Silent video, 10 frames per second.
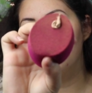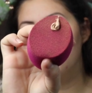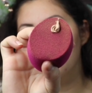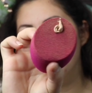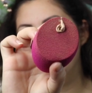
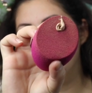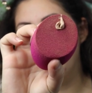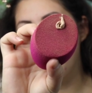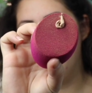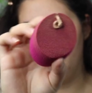Just like
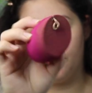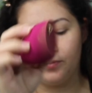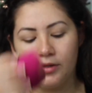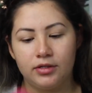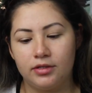that.
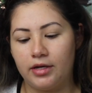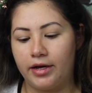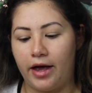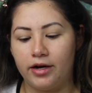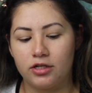
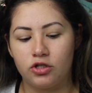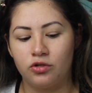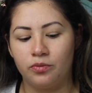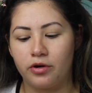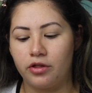Again, it's
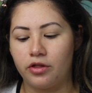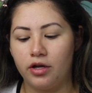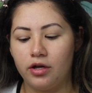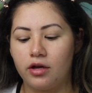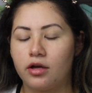super
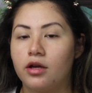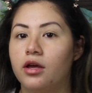thick.